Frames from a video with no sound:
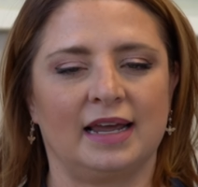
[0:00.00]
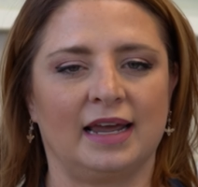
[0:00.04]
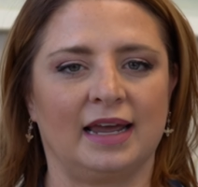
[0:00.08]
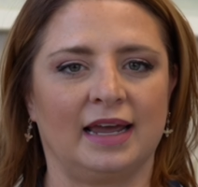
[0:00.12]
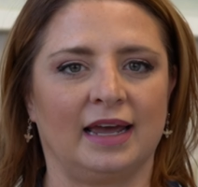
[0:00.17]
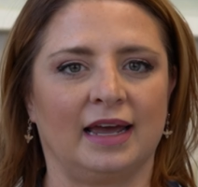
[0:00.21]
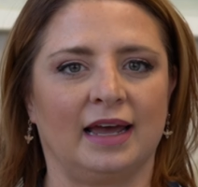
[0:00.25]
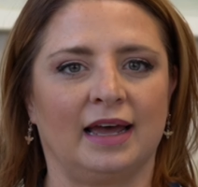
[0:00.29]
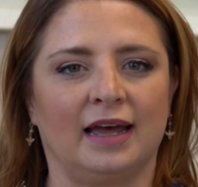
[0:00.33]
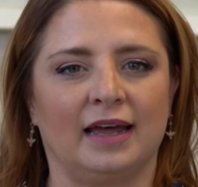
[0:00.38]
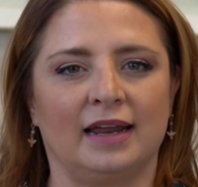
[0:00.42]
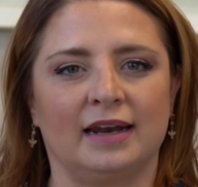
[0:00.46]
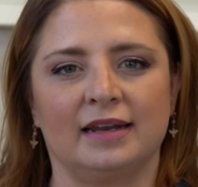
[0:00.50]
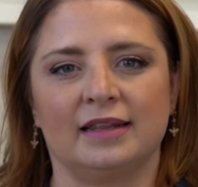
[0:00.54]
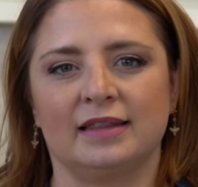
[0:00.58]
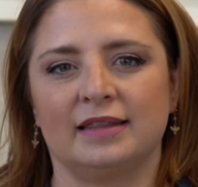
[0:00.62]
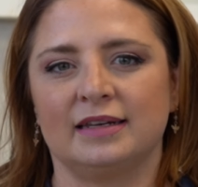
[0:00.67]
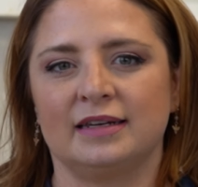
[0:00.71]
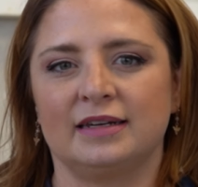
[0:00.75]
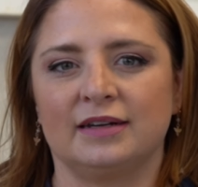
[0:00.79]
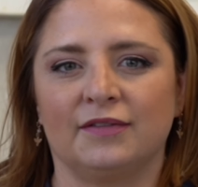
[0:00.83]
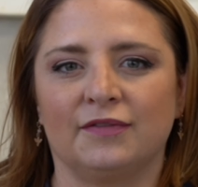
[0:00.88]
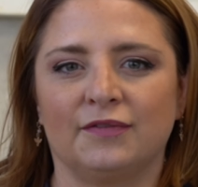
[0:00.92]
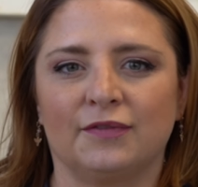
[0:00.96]
and
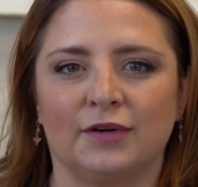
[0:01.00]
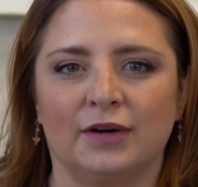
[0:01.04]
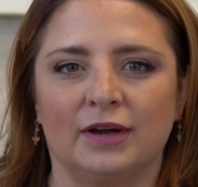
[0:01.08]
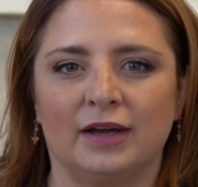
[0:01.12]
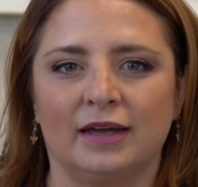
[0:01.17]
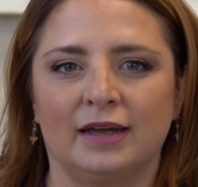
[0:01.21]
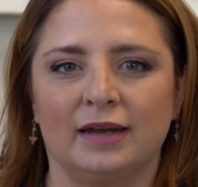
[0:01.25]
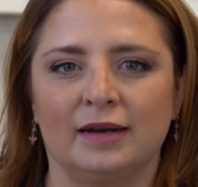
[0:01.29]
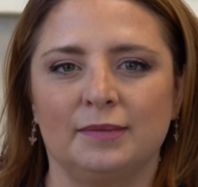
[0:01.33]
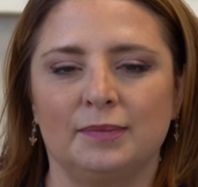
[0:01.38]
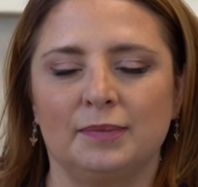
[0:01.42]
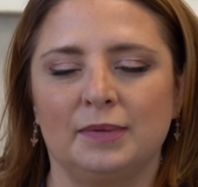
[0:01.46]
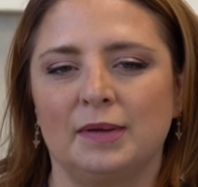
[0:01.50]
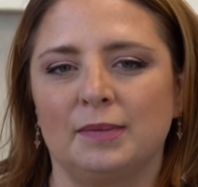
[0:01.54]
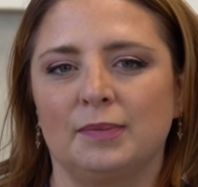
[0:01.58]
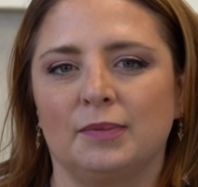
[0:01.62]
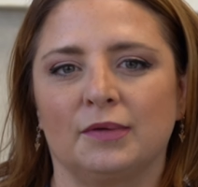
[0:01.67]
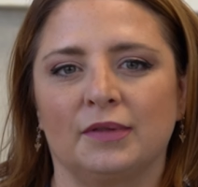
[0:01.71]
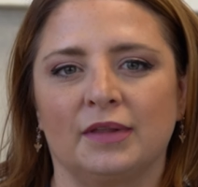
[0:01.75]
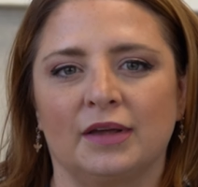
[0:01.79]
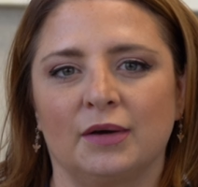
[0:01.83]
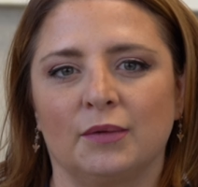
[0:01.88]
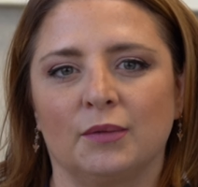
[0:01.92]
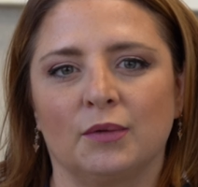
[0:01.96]
the different
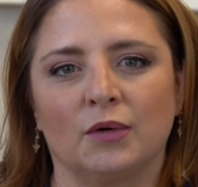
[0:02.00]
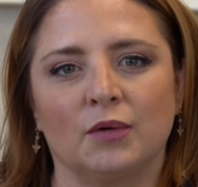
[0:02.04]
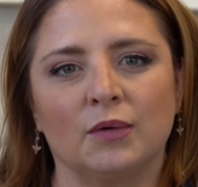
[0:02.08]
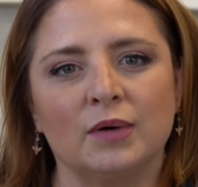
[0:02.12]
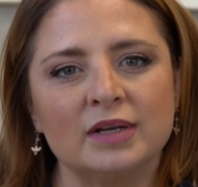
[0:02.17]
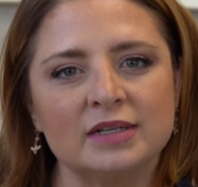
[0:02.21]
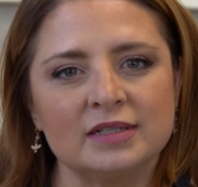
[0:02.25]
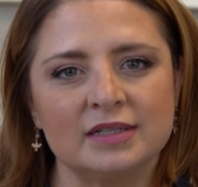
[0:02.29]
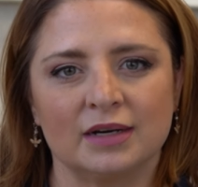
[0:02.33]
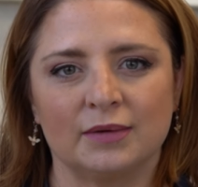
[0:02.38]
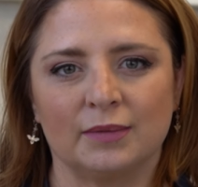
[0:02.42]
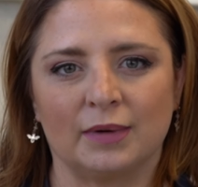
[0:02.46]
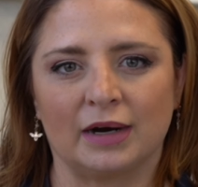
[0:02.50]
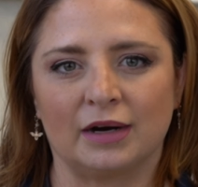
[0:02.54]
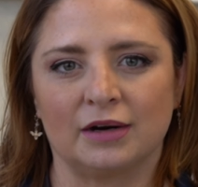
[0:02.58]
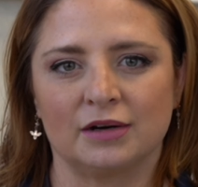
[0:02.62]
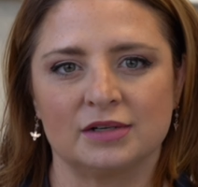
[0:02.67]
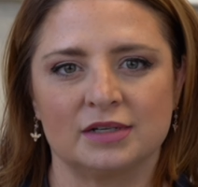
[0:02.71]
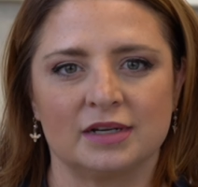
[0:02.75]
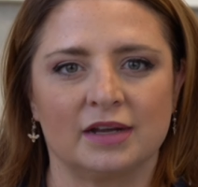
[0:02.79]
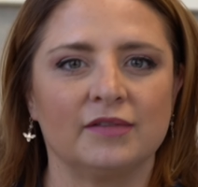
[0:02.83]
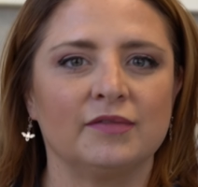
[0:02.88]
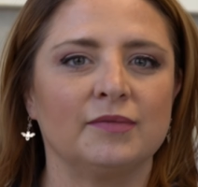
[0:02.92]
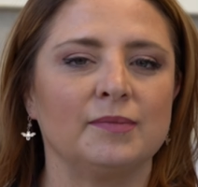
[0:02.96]
people that you're requesting
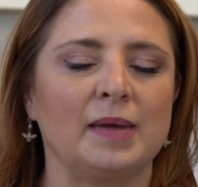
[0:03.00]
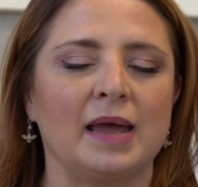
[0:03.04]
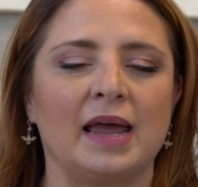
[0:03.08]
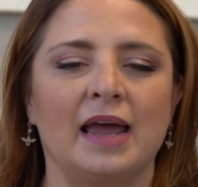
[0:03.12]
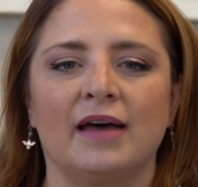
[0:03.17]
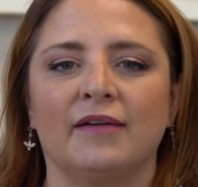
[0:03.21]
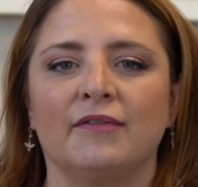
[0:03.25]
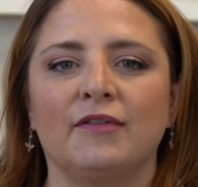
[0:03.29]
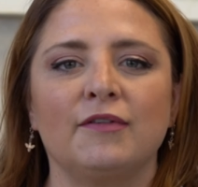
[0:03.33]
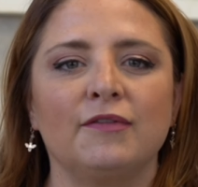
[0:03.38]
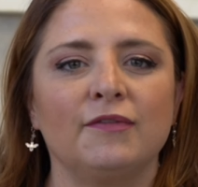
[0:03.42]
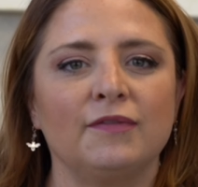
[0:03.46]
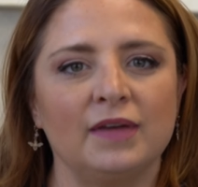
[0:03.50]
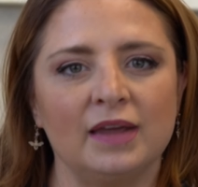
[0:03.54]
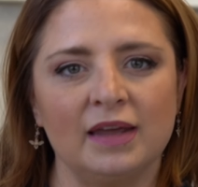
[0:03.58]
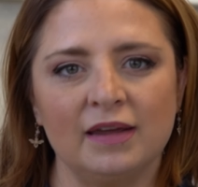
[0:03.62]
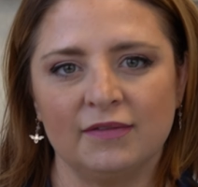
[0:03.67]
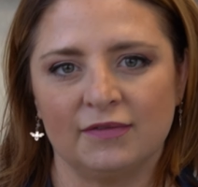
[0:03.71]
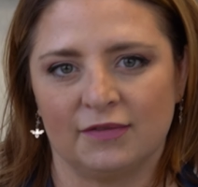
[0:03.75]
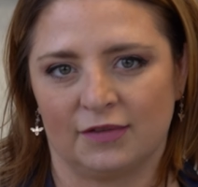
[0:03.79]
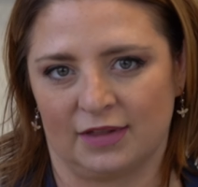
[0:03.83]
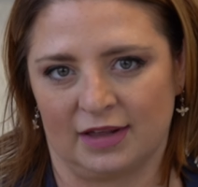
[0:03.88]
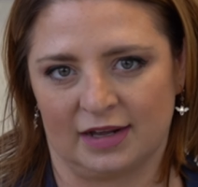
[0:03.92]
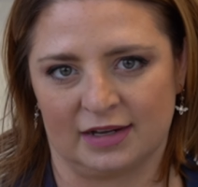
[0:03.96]
records of may have a fee
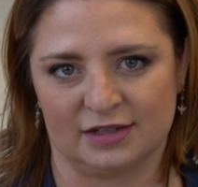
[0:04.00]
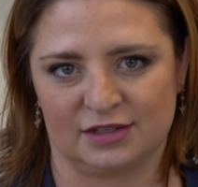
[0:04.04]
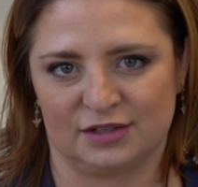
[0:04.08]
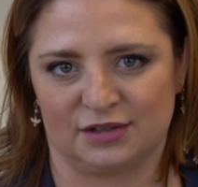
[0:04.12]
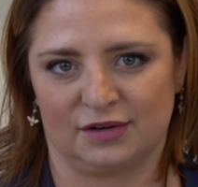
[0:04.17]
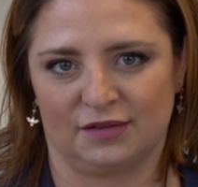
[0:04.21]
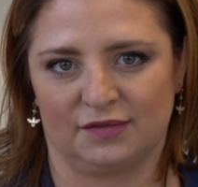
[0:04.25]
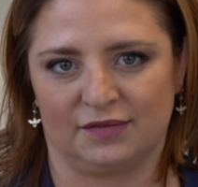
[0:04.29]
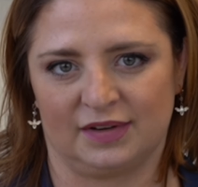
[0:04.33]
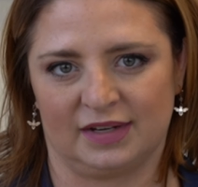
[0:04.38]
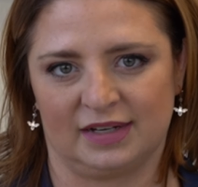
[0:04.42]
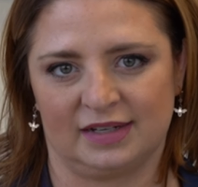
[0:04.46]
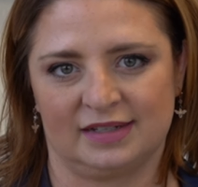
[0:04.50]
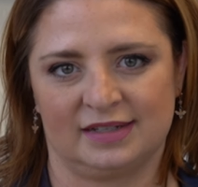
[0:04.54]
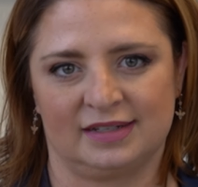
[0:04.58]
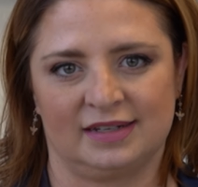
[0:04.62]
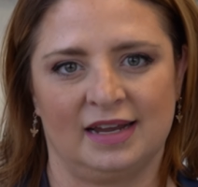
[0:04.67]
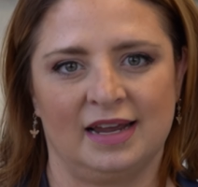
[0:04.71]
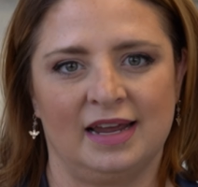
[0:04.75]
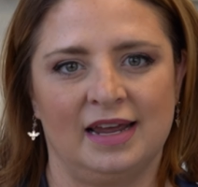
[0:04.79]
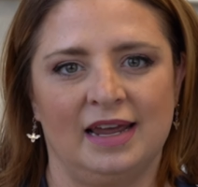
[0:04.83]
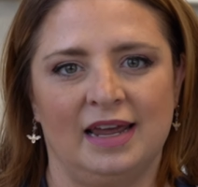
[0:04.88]
for that service.